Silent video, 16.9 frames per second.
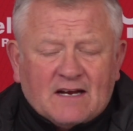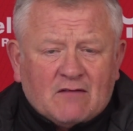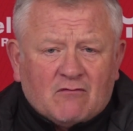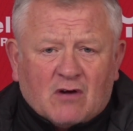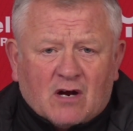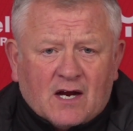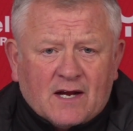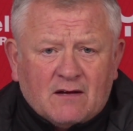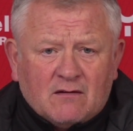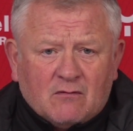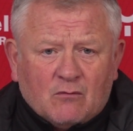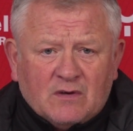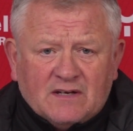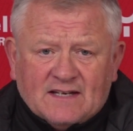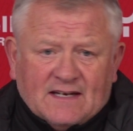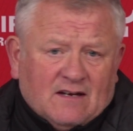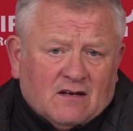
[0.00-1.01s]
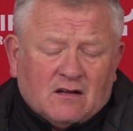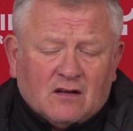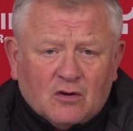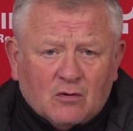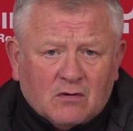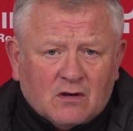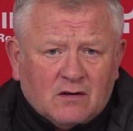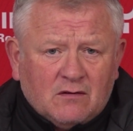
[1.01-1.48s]
it right. We did at
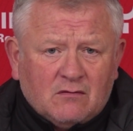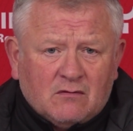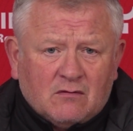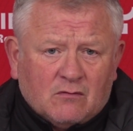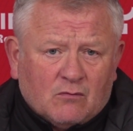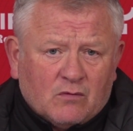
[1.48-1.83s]
Luton.